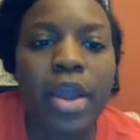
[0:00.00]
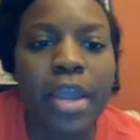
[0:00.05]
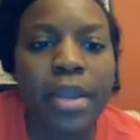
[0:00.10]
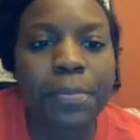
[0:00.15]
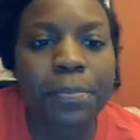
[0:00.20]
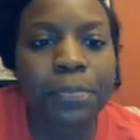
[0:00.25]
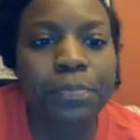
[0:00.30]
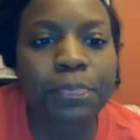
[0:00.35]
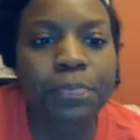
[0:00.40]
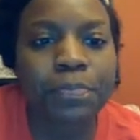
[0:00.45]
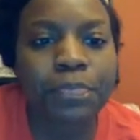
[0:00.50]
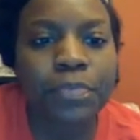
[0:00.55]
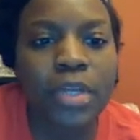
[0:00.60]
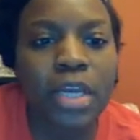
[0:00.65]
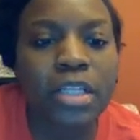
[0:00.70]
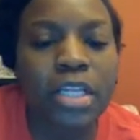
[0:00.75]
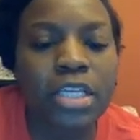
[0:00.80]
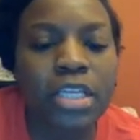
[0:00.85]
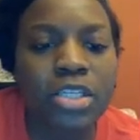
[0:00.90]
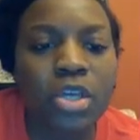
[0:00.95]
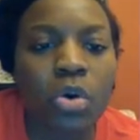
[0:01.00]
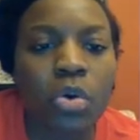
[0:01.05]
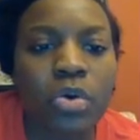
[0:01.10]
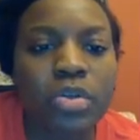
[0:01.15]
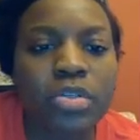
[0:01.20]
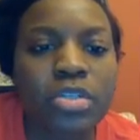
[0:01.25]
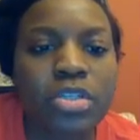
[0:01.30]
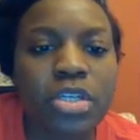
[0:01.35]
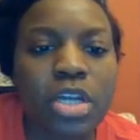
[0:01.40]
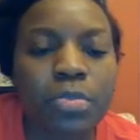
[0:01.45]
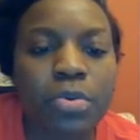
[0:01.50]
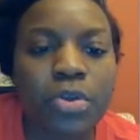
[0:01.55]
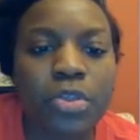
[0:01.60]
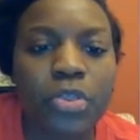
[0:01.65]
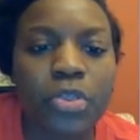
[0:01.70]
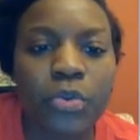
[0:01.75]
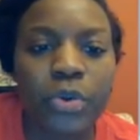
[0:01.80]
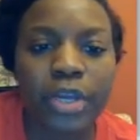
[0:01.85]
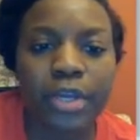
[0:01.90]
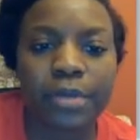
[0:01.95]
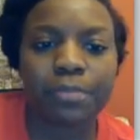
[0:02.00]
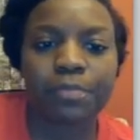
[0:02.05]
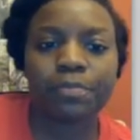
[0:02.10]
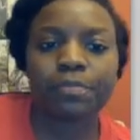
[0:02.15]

right? Let's go on to number 3.